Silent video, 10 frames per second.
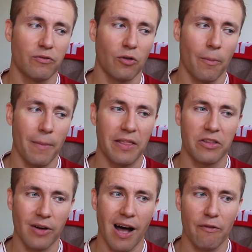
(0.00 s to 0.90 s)
from
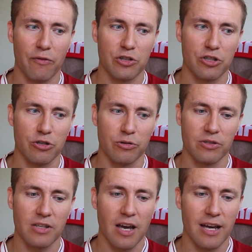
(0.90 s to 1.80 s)
mental health issues.